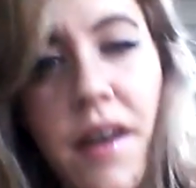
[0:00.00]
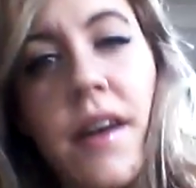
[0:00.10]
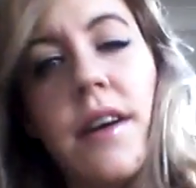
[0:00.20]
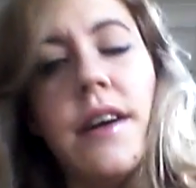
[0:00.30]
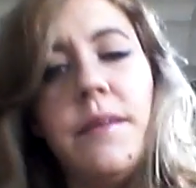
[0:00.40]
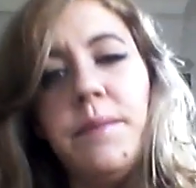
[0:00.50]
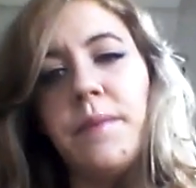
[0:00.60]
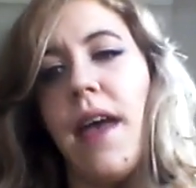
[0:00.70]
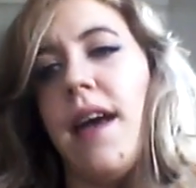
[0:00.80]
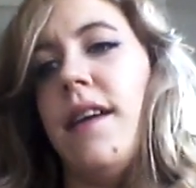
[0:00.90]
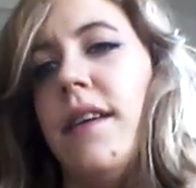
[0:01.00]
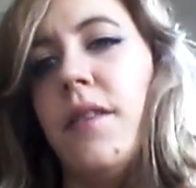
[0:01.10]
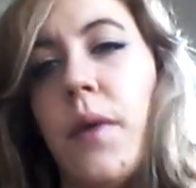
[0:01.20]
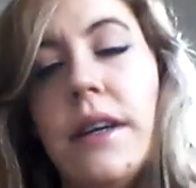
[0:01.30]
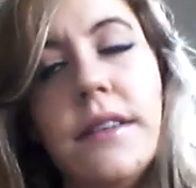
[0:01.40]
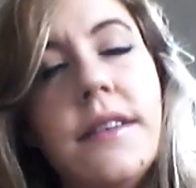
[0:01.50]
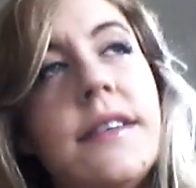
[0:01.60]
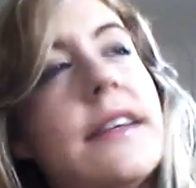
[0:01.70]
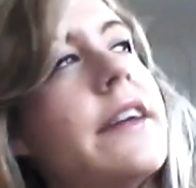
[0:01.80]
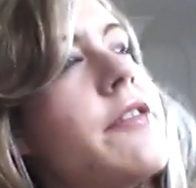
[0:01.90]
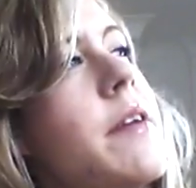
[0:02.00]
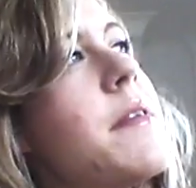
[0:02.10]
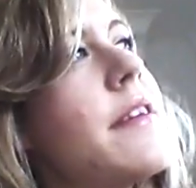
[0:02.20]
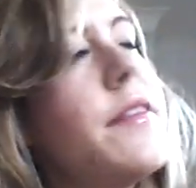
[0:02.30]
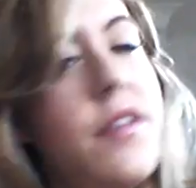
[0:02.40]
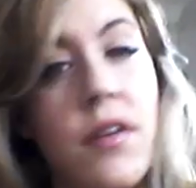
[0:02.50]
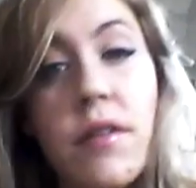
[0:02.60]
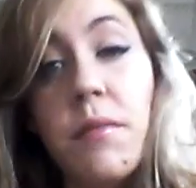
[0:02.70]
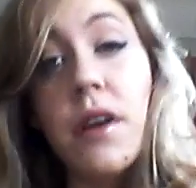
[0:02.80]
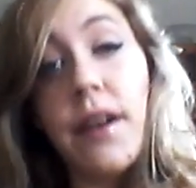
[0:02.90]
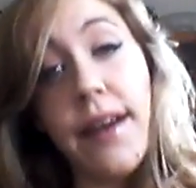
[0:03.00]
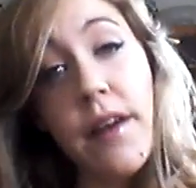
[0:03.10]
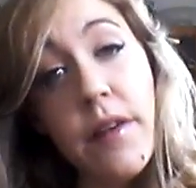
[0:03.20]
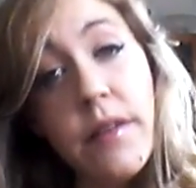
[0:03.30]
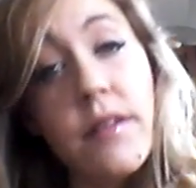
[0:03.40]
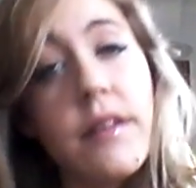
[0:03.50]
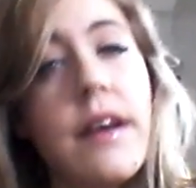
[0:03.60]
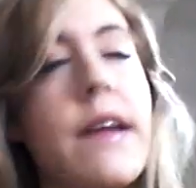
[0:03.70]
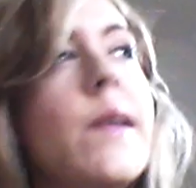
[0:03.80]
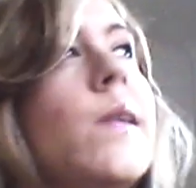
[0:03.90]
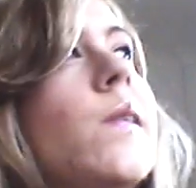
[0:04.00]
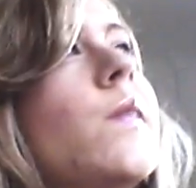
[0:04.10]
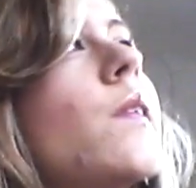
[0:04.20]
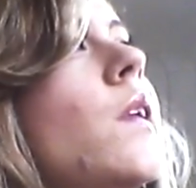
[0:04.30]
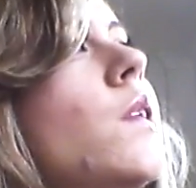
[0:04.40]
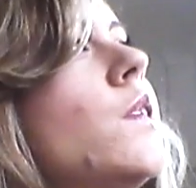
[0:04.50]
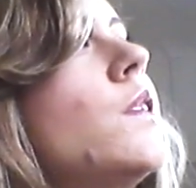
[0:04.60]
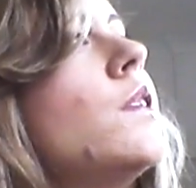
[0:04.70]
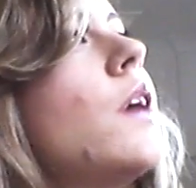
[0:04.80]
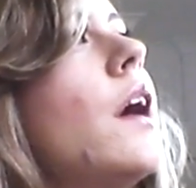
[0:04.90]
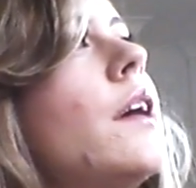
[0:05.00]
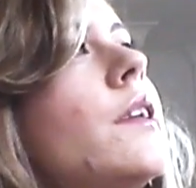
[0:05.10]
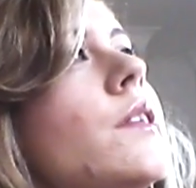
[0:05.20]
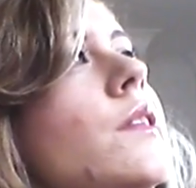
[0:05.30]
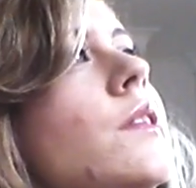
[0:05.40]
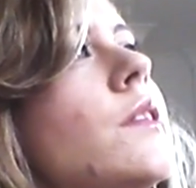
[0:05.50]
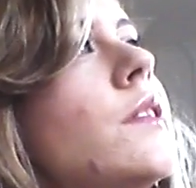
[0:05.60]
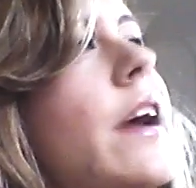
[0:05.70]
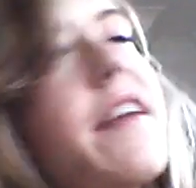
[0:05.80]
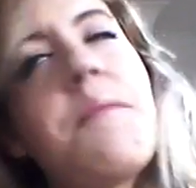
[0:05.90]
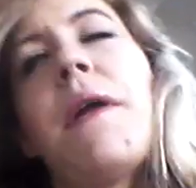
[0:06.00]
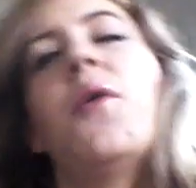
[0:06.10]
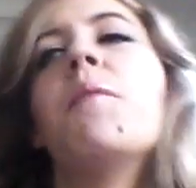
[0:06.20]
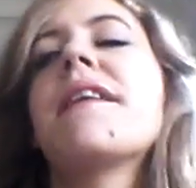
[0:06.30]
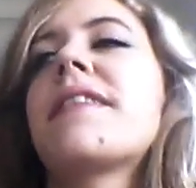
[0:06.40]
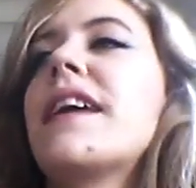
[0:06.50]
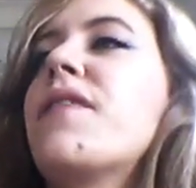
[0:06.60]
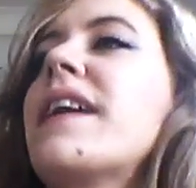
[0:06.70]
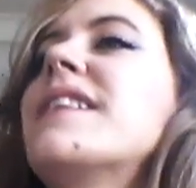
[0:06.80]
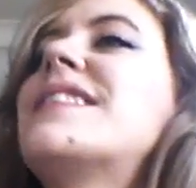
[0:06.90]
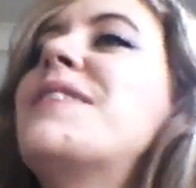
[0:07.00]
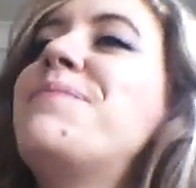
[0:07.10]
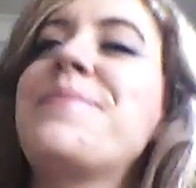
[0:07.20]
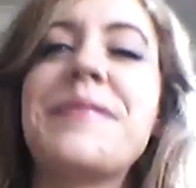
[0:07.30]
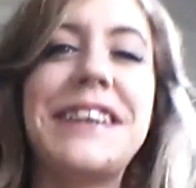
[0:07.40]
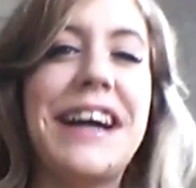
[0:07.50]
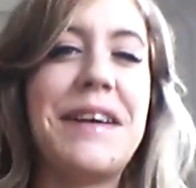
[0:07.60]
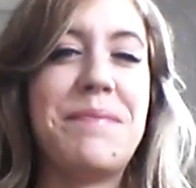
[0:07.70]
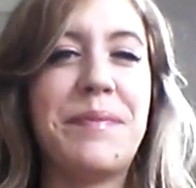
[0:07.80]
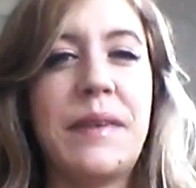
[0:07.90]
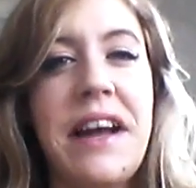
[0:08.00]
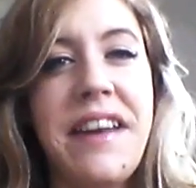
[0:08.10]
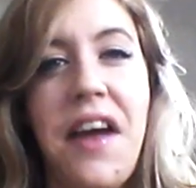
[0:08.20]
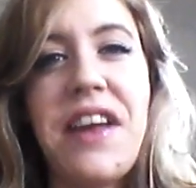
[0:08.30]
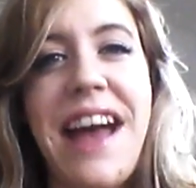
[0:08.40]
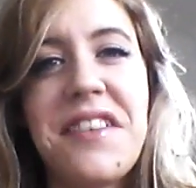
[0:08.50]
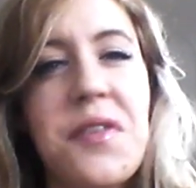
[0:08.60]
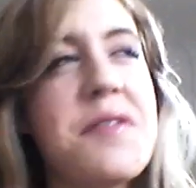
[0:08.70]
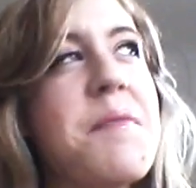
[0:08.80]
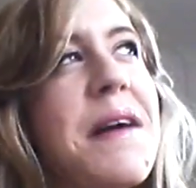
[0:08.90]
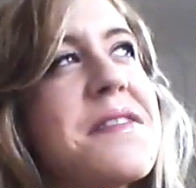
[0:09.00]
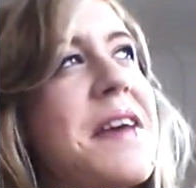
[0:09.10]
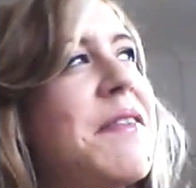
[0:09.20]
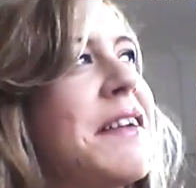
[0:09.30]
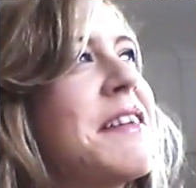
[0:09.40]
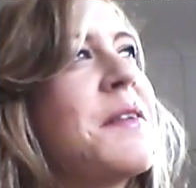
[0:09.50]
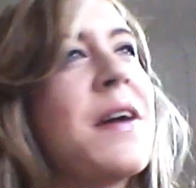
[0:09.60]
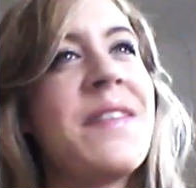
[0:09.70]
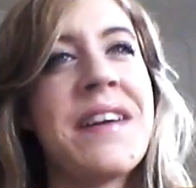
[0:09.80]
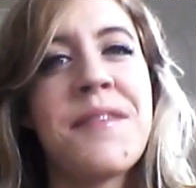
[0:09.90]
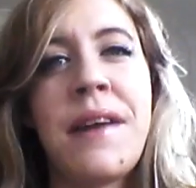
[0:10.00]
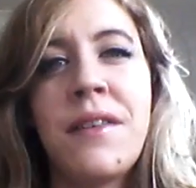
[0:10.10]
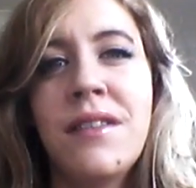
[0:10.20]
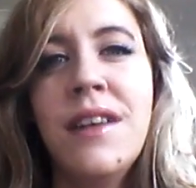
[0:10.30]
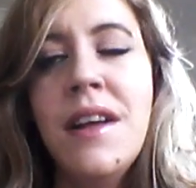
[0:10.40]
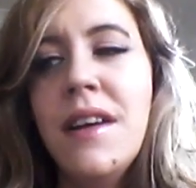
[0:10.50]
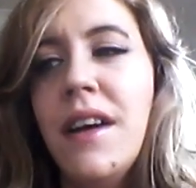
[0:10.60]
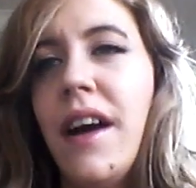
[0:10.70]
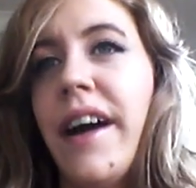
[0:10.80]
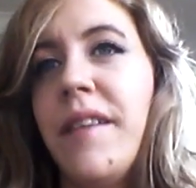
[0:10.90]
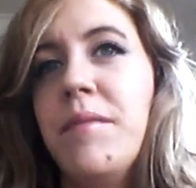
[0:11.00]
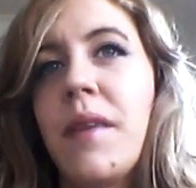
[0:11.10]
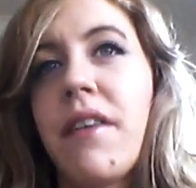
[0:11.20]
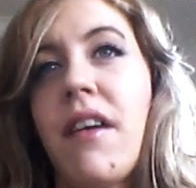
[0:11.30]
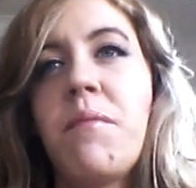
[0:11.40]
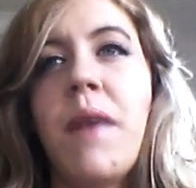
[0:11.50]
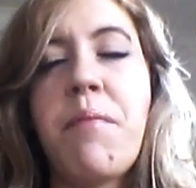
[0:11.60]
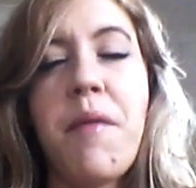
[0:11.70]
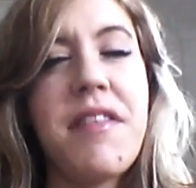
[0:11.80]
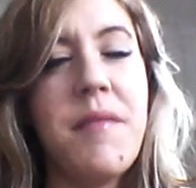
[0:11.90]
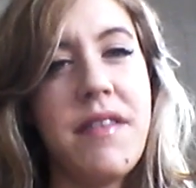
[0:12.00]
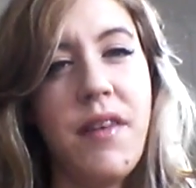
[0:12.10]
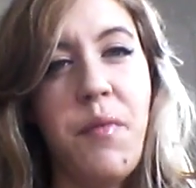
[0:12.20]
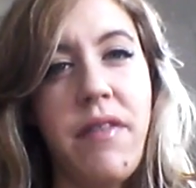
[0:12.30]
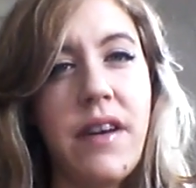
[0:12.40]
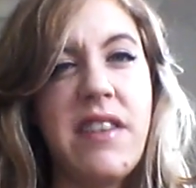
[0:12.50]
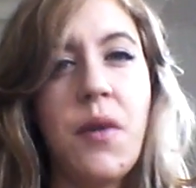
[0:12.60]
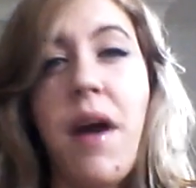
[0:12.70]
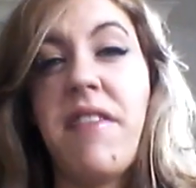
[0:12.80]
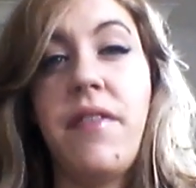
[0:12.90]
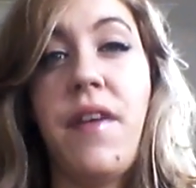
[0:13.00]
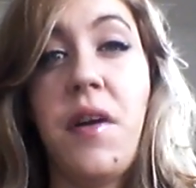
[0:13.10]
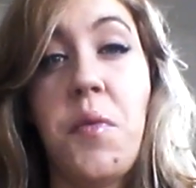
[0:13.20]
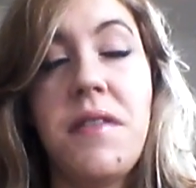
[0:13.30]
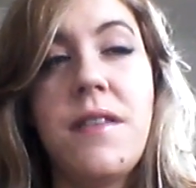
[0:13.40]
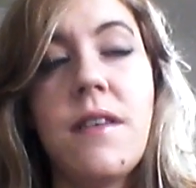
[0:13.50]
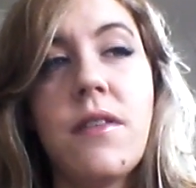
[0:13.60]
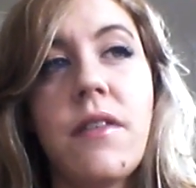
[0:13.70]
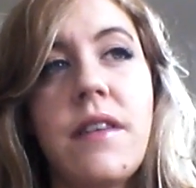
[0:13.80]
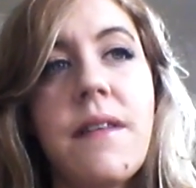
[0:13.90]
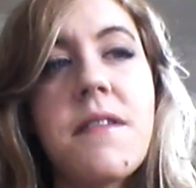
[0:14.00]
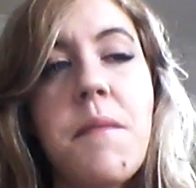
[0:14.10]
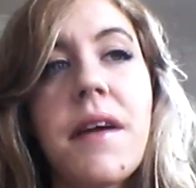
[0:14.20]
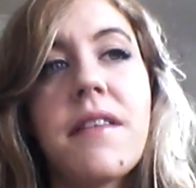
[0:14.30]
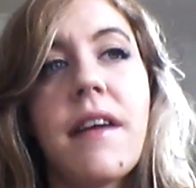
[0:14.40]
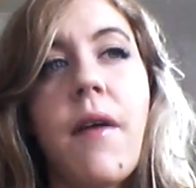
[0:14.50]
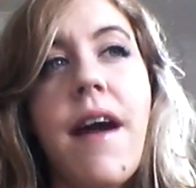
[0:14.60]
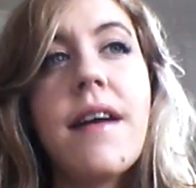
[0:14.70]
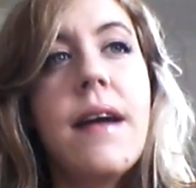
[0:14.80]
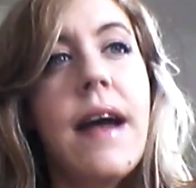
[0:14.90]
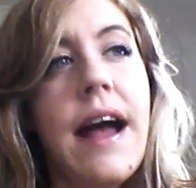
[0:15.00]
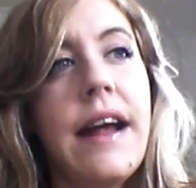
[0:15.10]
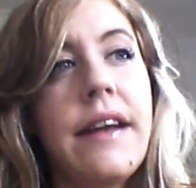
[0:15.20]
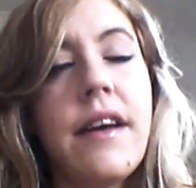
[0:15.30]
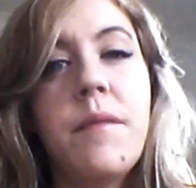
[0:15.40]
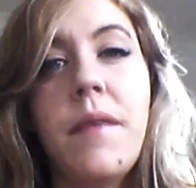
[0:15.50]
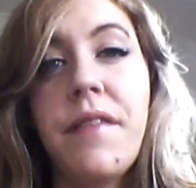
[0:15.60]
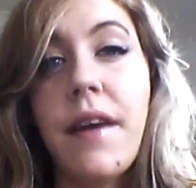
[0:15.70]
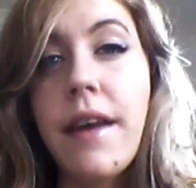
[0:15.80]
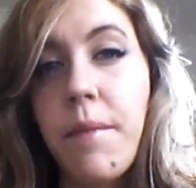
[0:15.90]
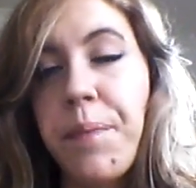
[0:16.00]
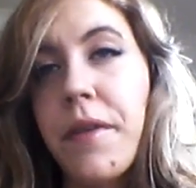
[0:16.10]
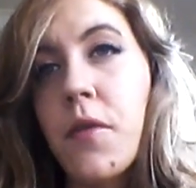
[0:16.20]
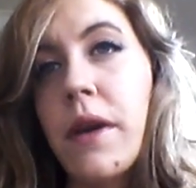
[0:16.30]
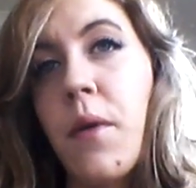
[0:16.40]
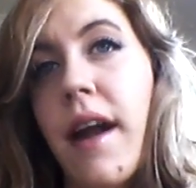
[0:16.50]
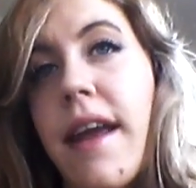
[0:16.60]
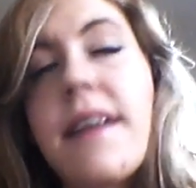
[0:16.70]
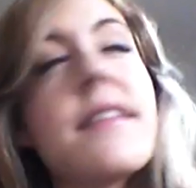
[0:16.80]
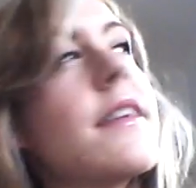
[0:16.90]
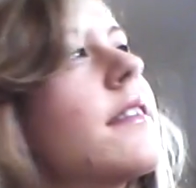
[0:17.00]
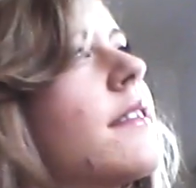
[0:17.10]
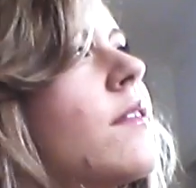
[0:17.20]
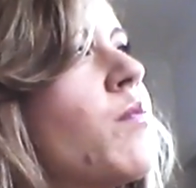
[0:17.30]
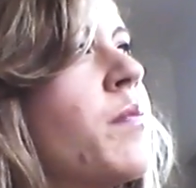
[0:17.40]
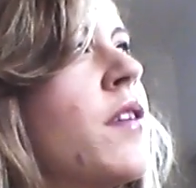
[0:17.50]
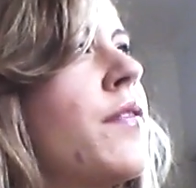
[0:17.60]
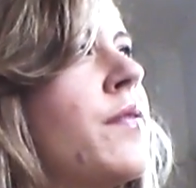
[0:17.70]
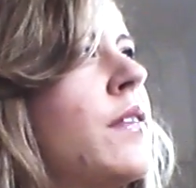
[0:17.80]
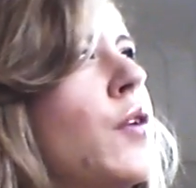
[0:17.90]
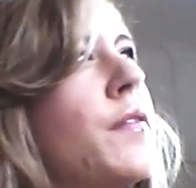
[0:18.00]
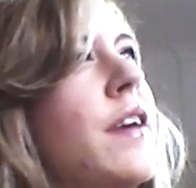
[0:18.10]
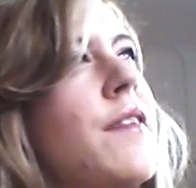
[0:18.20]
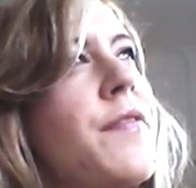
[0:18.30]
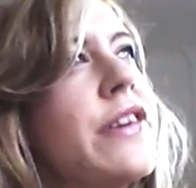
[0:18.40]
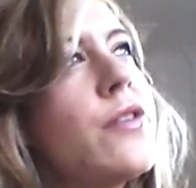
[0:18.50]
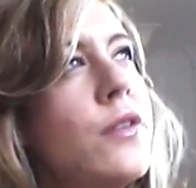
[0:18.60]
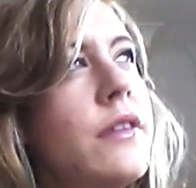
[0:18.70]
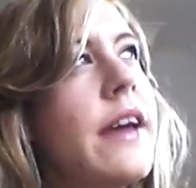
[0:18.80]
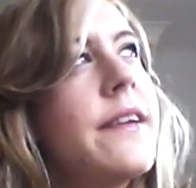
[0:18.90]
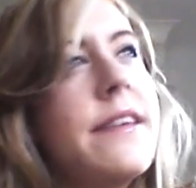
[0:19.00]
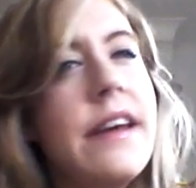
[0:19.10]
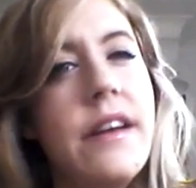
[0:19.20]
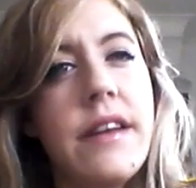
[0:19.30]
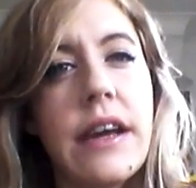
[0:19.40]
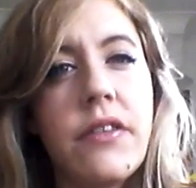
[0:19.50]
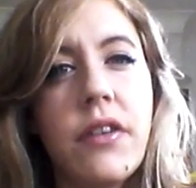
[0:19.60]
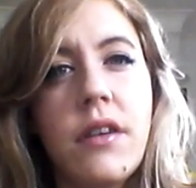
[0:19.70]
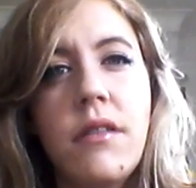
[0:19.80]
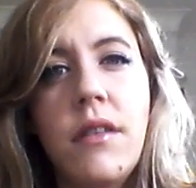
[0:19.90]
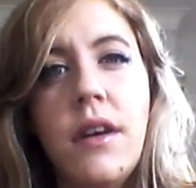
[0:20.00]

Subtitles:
And what else did I treat myself to? Some new clothes, and I spent all my savings. I only had £200 savings anyway, but I spent it all. Because my promise to myself was I could do whatever the fuck I wanted as long as I didn't smoke a cigarette. And I've done it. 21 days is sort of the official nicotine addiction